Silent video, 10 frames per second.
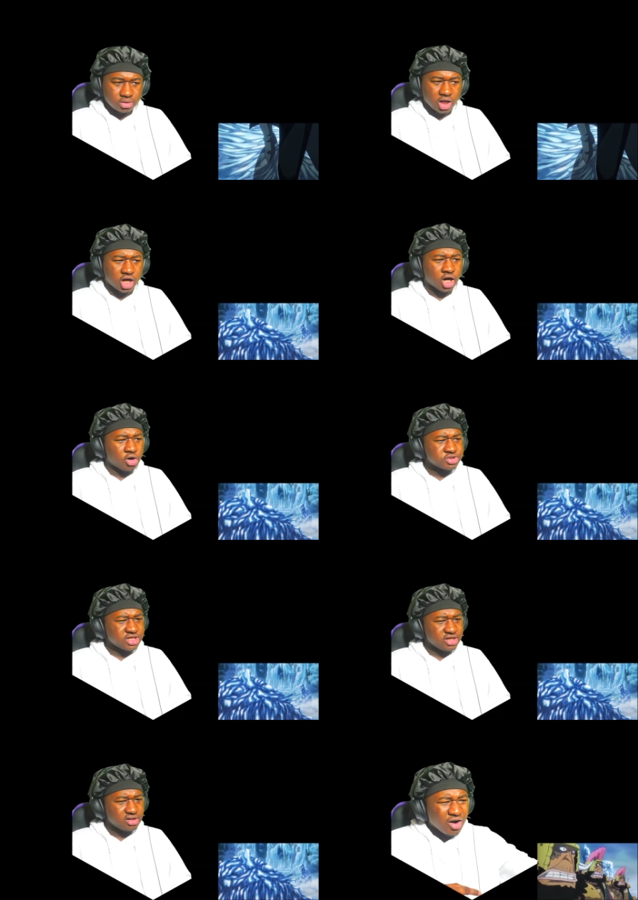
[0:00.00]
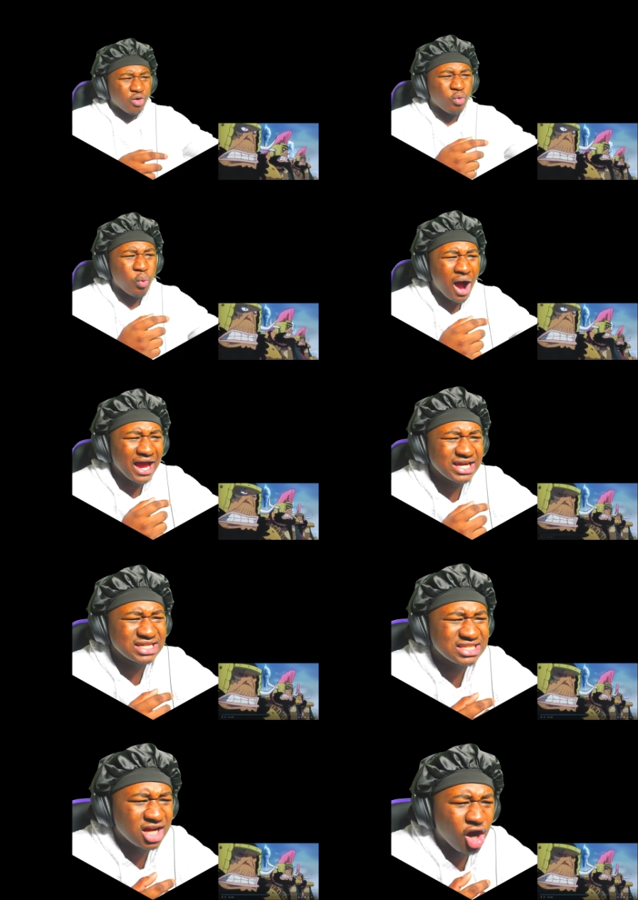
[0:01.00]
A Koji? Why
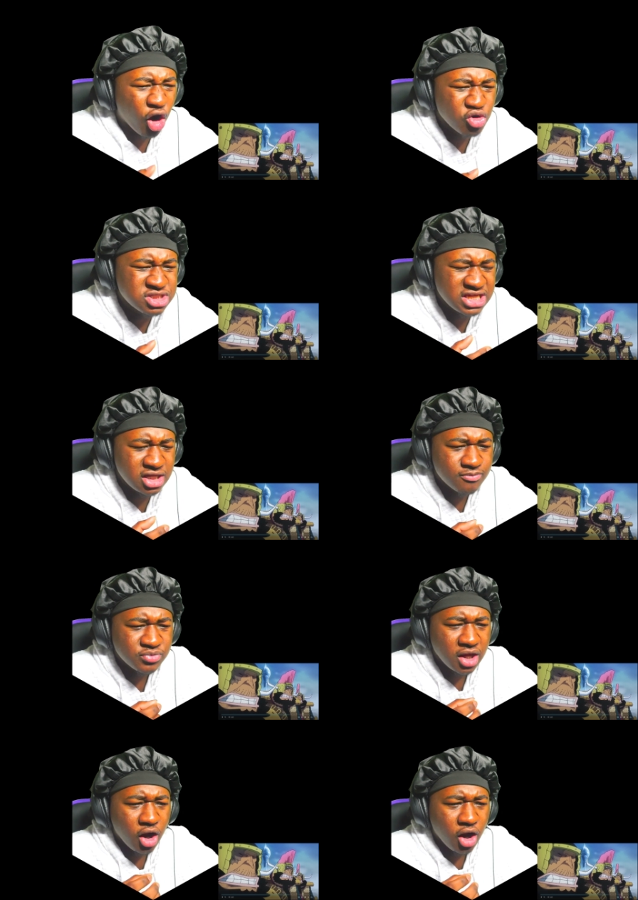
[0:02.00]
is a Koji,